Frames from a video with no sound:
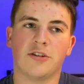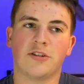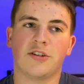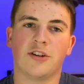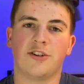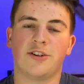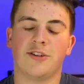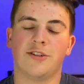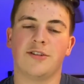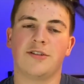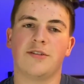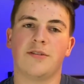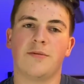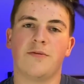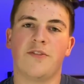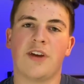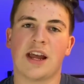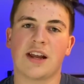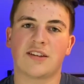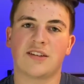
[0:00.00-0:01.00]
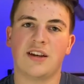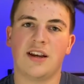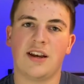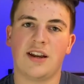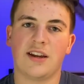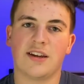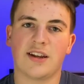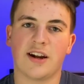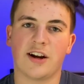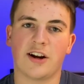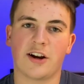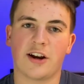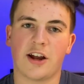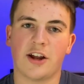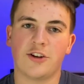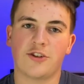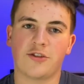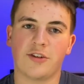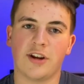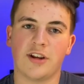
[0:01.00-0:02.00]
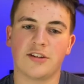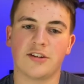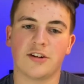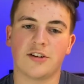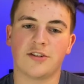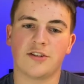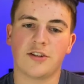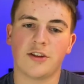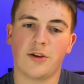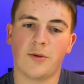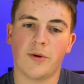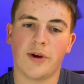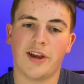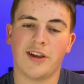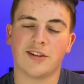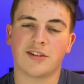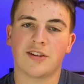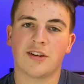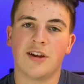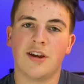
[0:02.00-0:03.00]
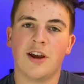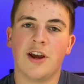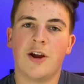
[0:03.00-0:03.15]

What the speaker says: such as vaccinating entire countries, such as the US,